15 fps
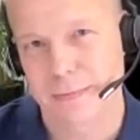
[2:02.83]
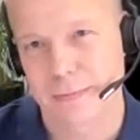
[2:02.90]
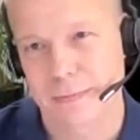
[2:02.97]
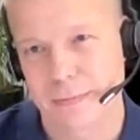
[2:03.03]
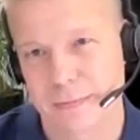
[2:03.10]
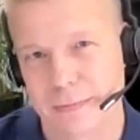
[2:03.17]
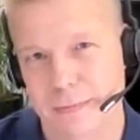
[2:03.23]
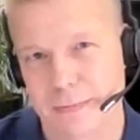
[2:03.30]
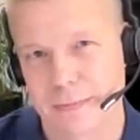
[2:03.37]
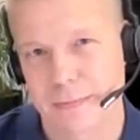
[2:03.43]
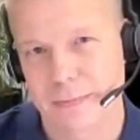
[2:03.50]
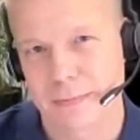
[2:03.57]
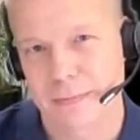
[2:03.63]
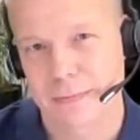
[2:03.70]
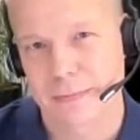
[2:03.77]

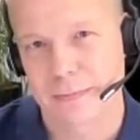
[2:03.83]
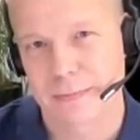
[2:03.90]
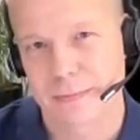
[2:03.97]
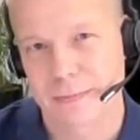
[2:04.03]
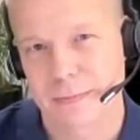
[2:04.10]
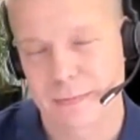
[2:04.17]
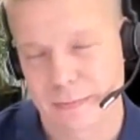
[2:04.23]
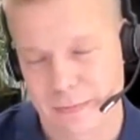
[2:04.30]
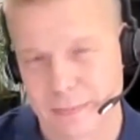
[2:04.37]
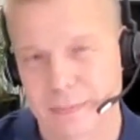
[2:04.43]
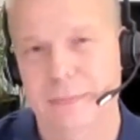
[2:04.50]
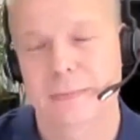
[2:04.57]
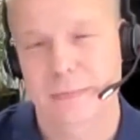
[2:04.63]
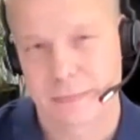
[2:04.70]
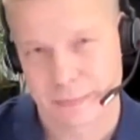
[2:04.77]

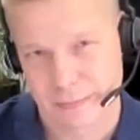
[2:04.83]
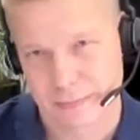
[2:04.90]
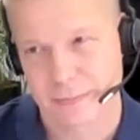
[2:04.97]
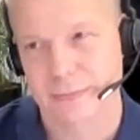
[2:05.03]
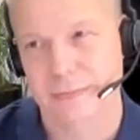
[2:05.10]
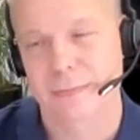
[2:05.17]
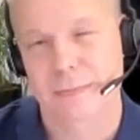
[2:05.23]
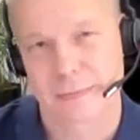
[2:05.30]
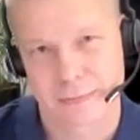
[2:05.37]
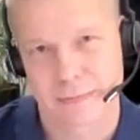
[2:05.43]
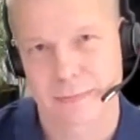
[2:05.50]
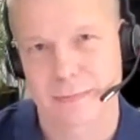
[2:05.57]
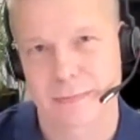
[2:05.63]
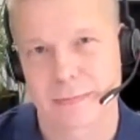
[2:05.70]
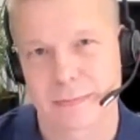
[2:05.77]

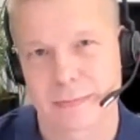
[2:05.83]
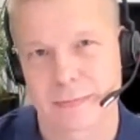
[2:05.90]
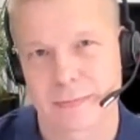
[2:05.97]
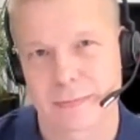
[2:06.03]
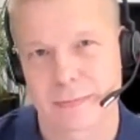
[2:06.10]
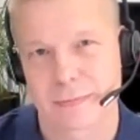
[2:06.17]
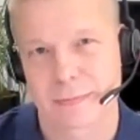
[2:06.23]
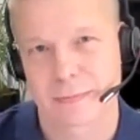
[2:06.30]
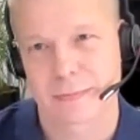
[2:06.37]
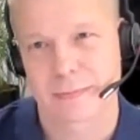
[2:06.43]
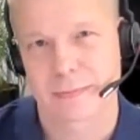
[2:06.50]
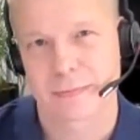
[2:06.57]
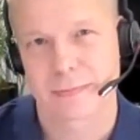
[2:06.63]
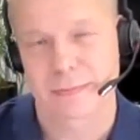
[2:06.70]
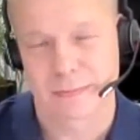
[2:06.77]

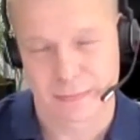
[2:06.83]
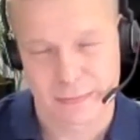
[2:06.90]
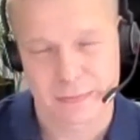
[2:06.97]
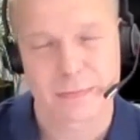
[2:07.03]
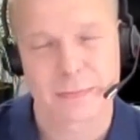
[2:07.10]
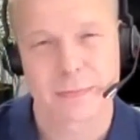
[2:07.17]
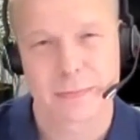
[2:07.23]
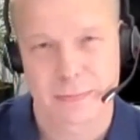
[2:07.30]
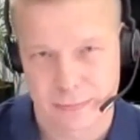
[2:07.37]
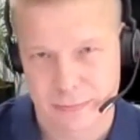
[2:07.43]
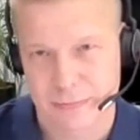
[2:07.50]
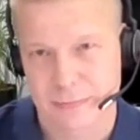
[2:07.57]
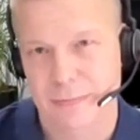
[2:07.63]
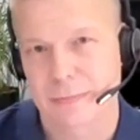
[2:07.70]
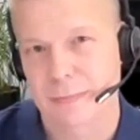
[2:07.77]

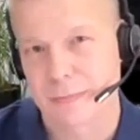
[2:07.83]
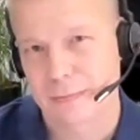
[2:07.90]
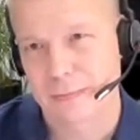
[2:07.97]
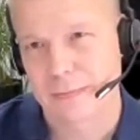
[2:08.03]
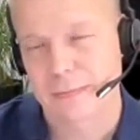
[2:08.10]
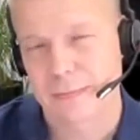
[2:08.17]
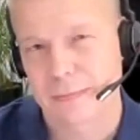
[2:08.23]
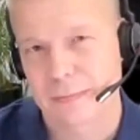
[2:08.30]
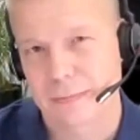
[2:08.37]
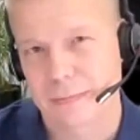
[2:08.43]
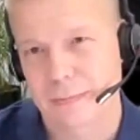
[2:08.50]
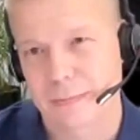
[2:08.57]
[no speech]